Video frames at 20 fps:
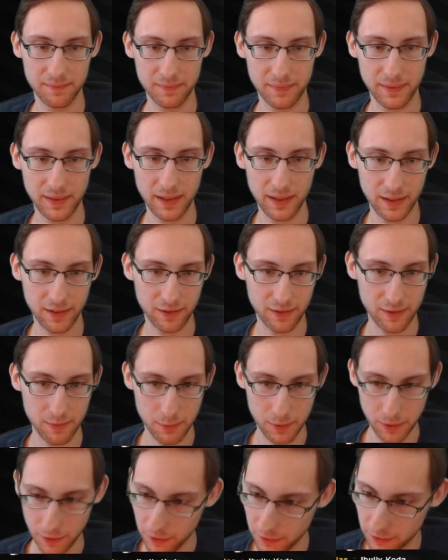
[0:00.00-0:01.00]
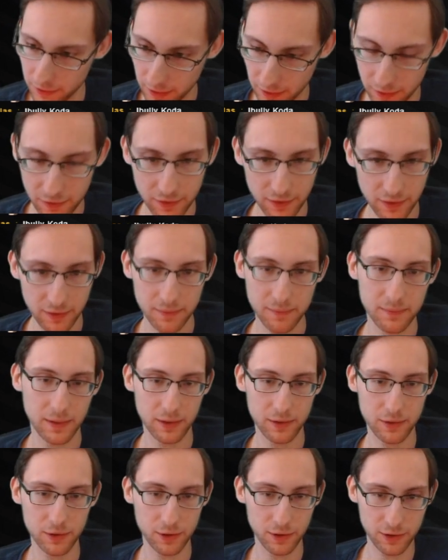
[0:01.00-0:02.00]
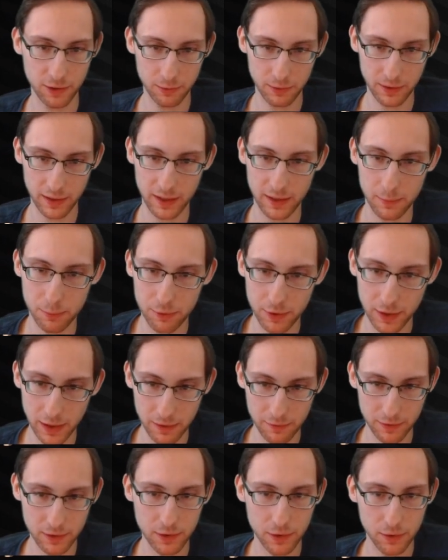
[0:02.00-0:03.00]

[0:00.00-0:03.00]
That's the bonus cutscene. I told you we get a private